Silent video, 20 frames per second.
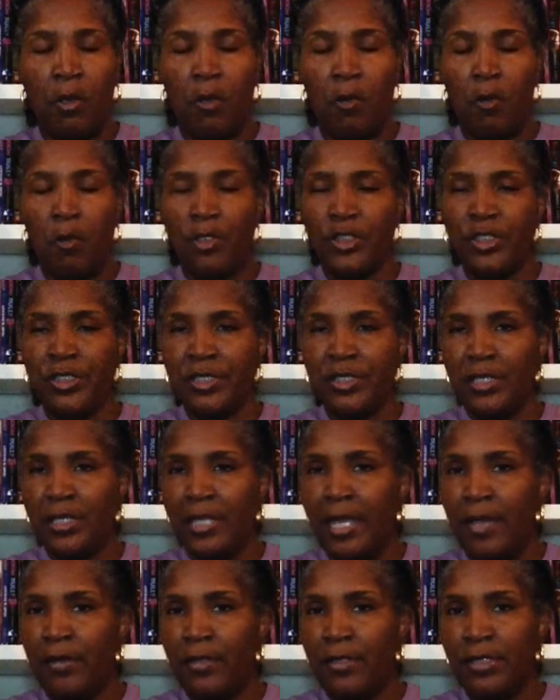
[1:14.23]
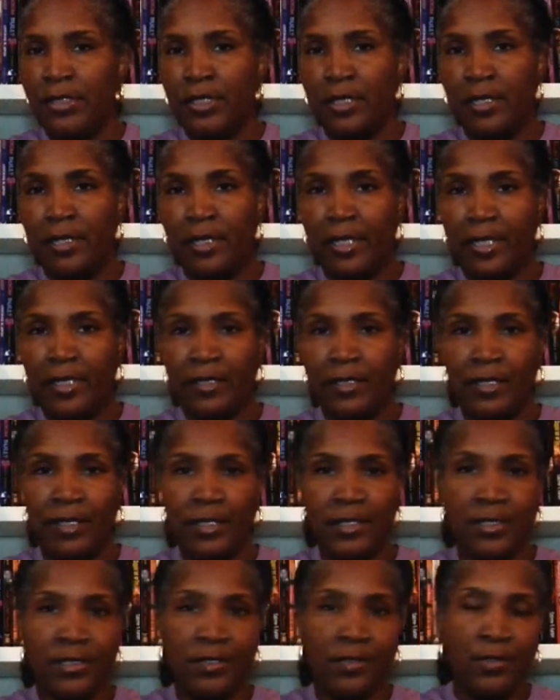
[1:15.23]
or just allowed it to collect
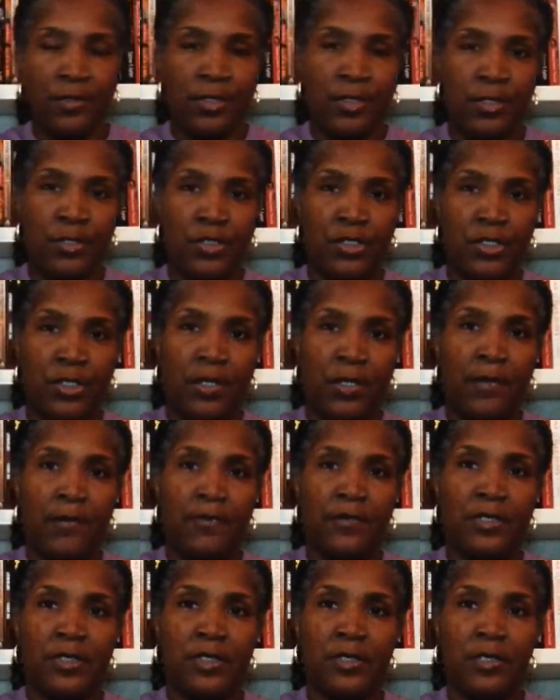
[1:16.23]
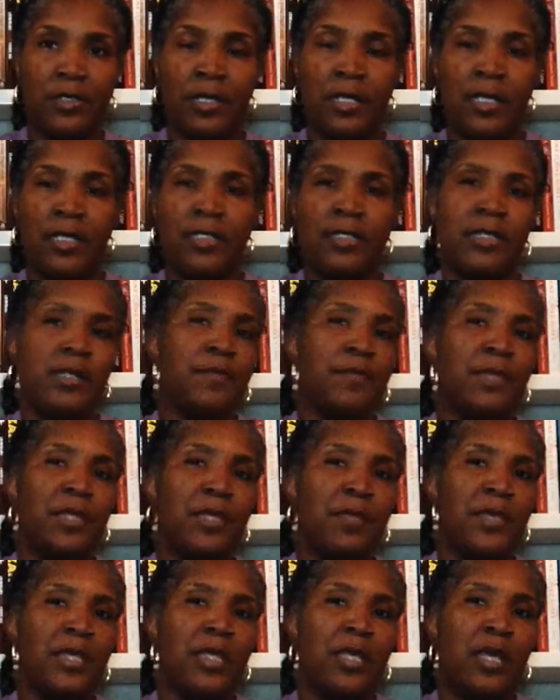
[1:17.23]
dust on their shelves
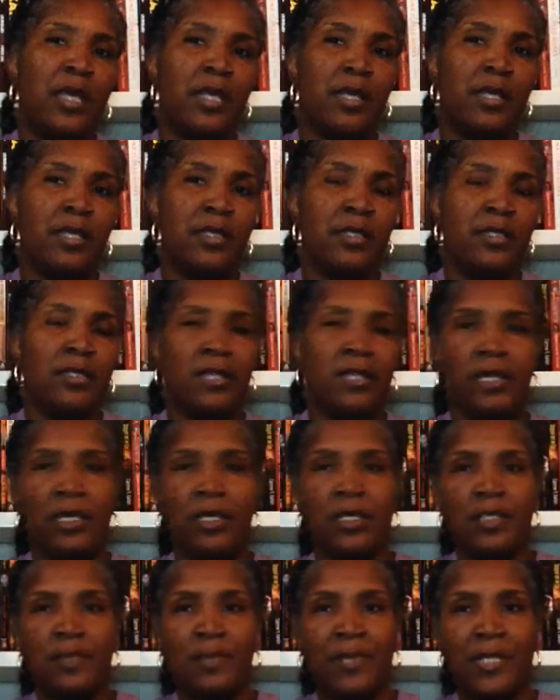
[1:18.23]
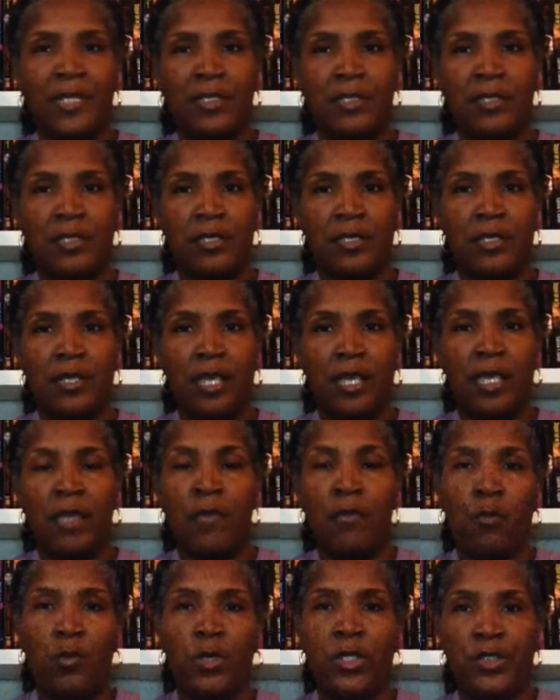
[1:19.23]
simply because they expected a
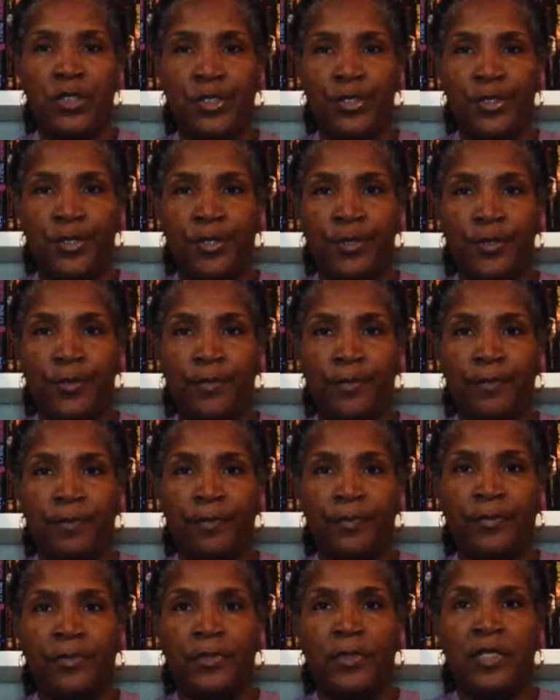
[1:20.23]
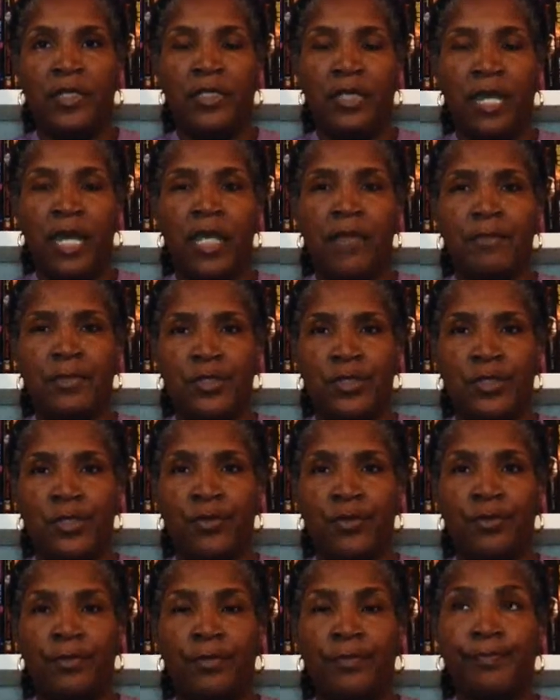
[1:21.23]
winter times
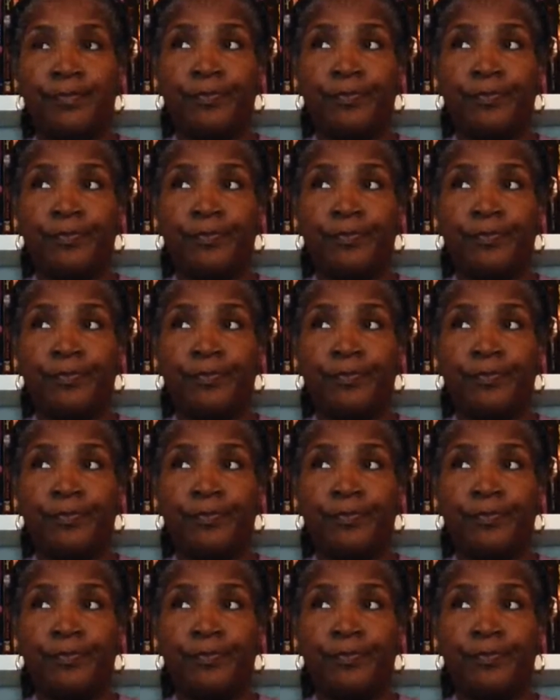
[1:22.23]
two.